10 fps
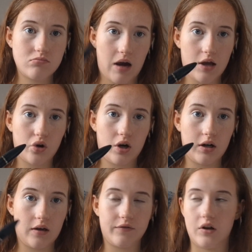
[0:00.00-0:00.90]
But I got
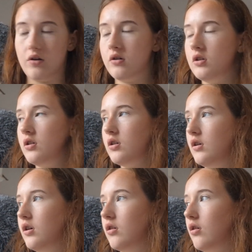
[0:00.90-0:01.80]
it gifted,
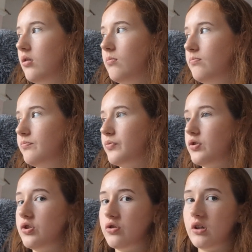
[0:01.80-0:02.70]

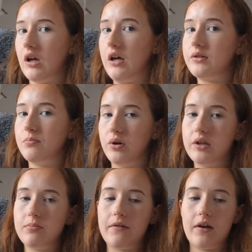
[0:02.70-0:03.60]
which is really nice, but
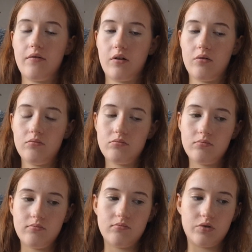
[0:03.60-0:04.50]
it's my favourite
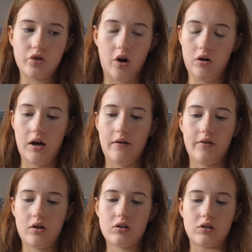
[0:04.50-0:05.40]
mascara
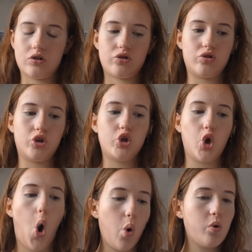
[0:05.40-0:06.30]
ever. It's
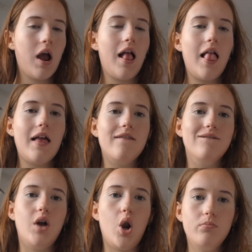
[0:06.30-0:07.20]
so
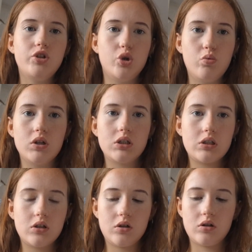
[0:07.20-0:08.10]

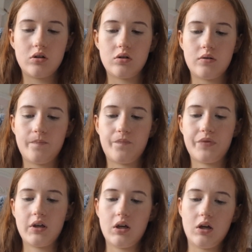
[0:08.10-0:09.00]
voluptuous.
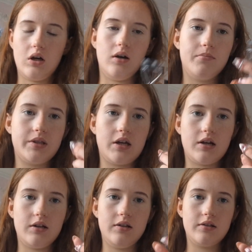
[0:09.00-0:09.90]
But then
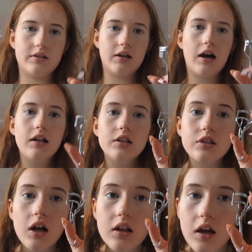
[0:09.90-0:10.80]
I use
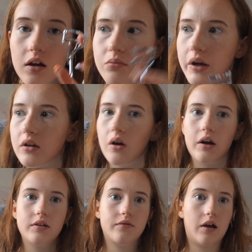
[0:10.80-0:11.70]
eyelash curler. Wait, no,
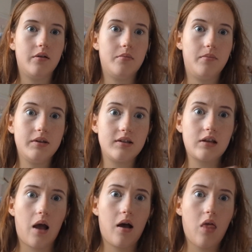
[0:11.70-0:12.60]
I missed this
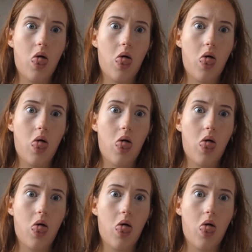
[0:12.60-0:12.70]
guy.